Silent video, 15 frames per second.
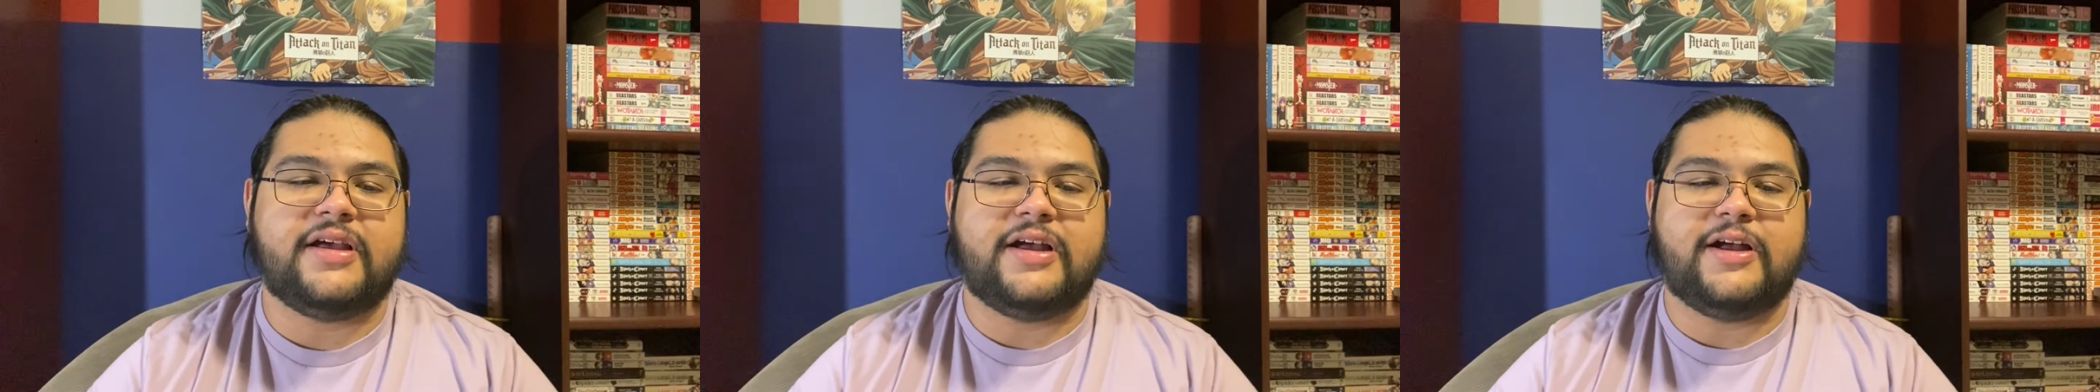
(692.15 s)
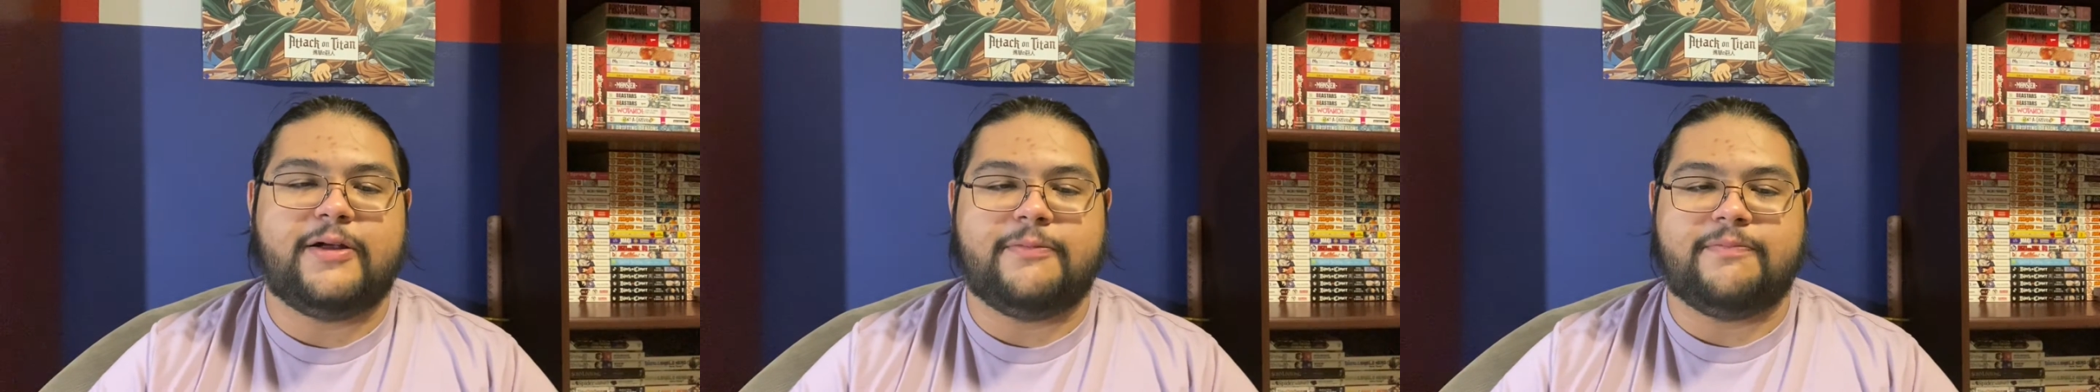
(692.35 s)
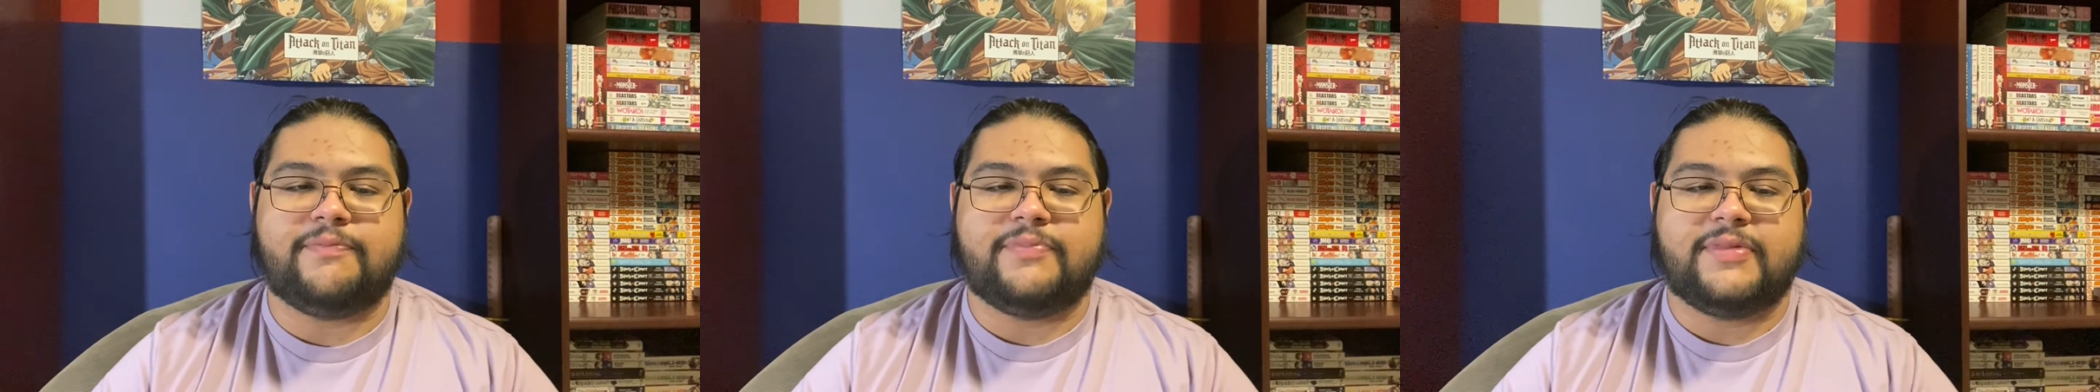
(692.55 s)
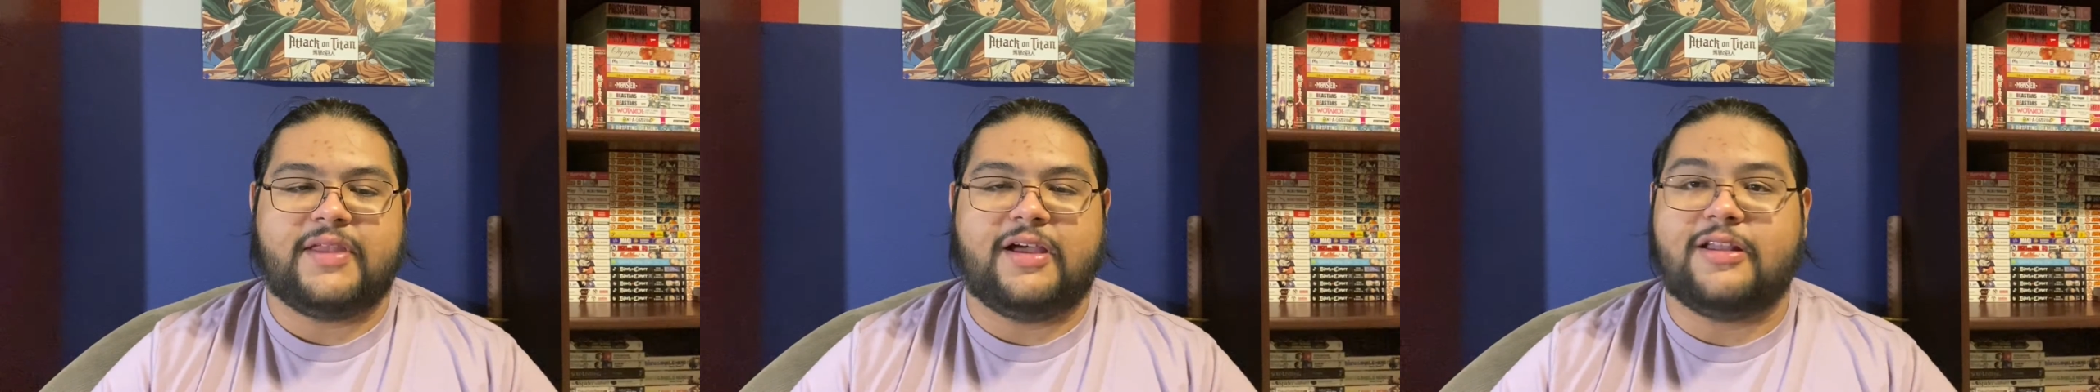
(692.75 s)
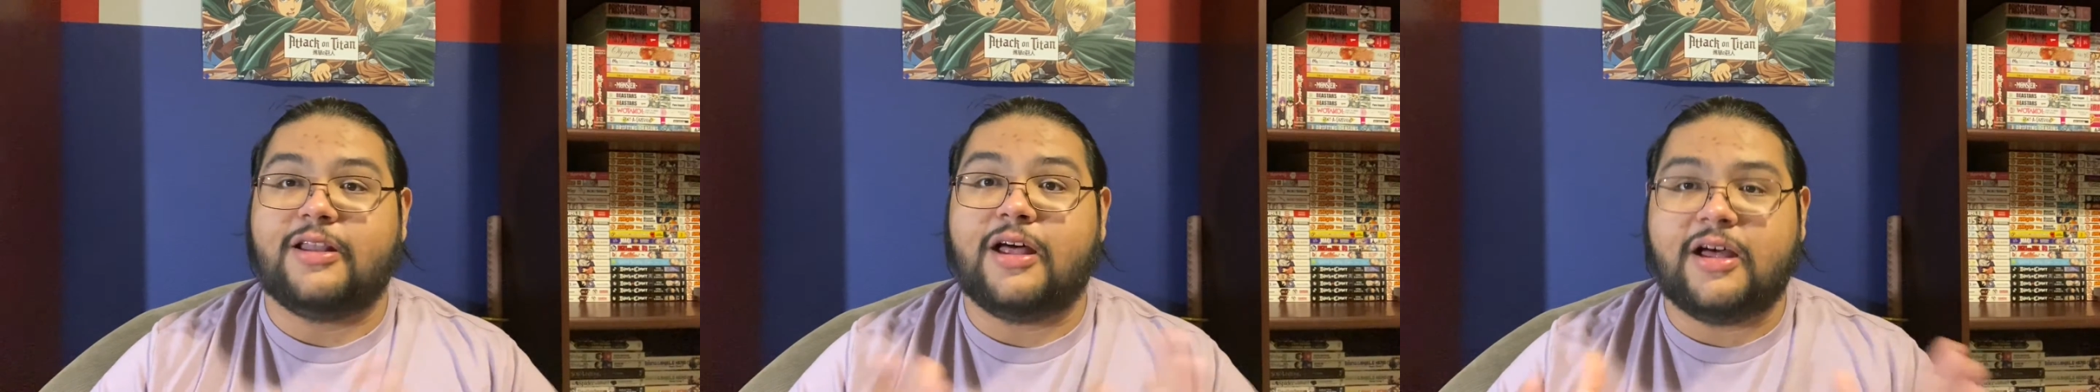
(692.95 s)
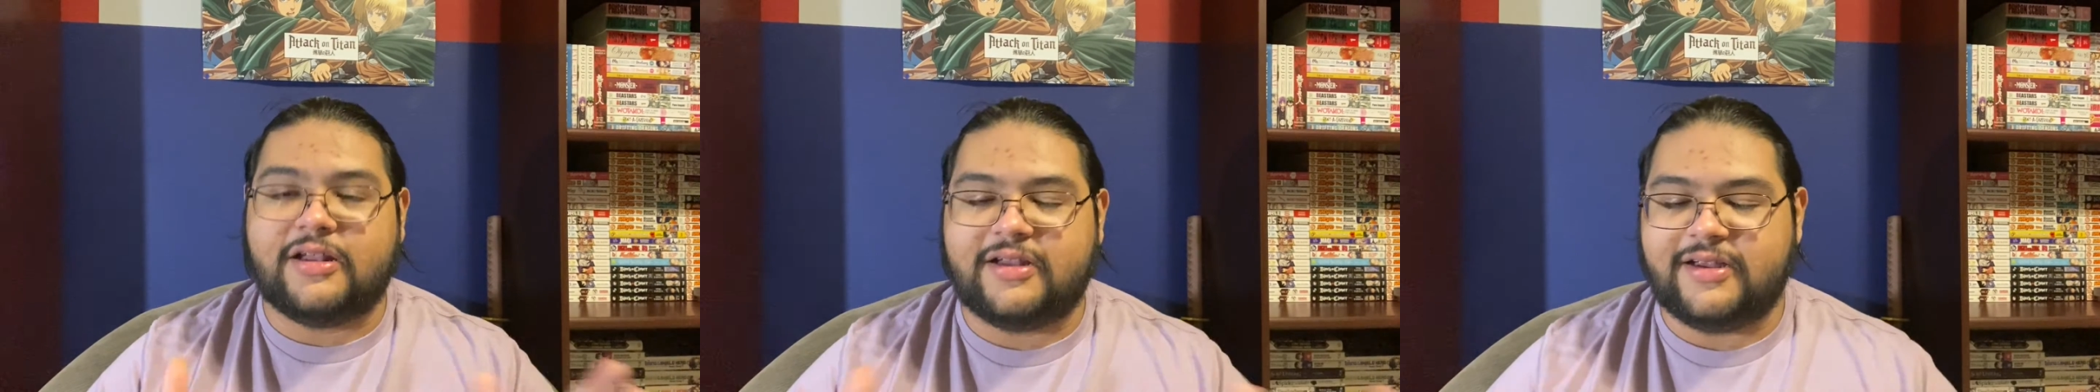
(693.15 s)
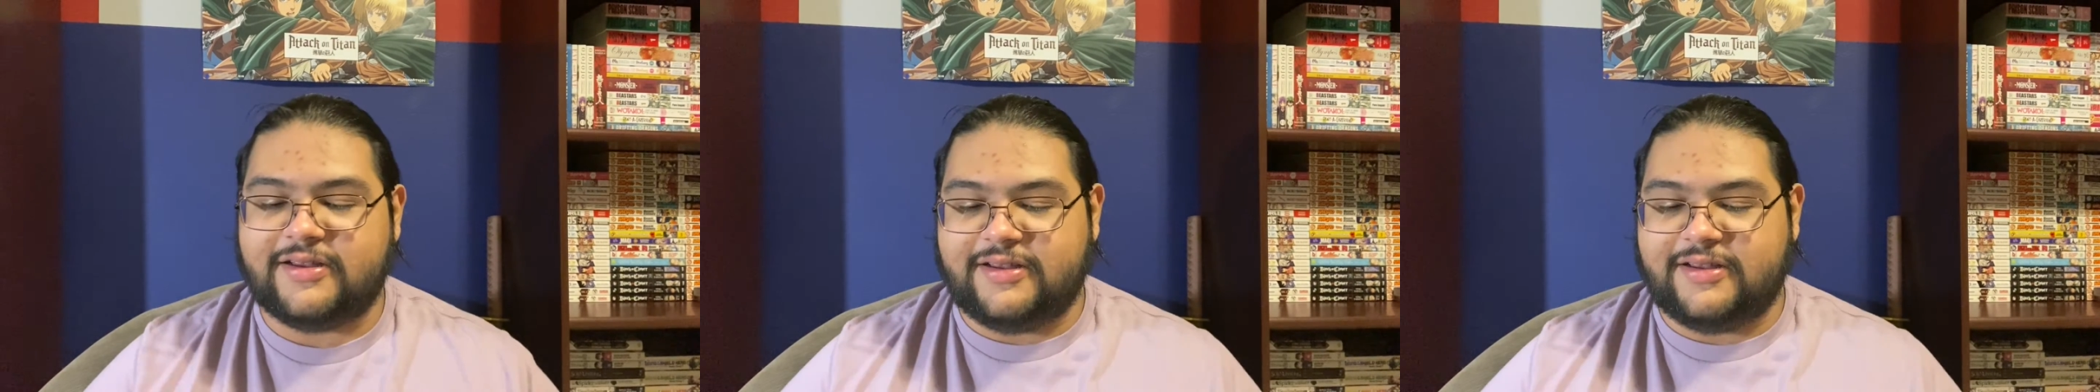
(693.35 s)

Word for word: a lot.